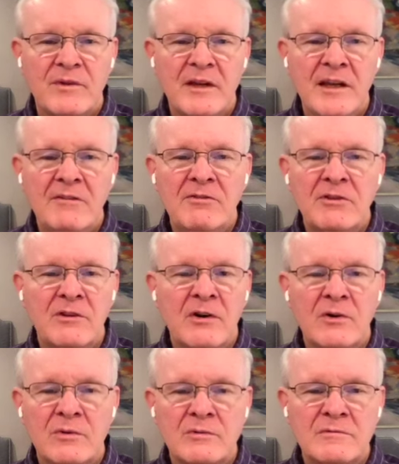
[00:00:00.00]
even
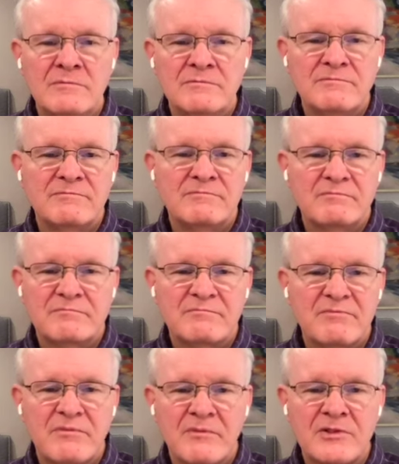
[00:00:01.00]
though
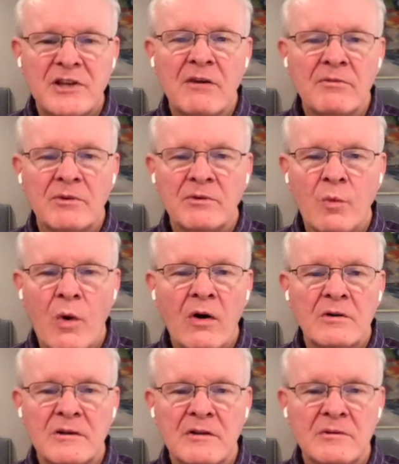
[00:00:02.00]
several
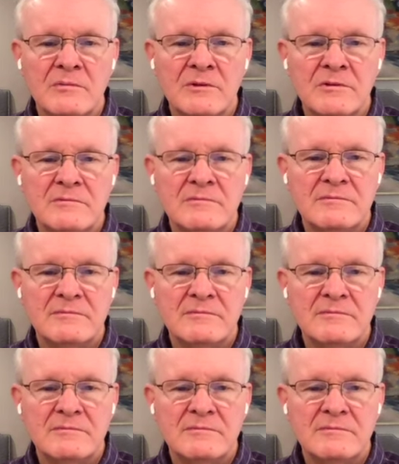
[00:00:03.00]
walked on the moon.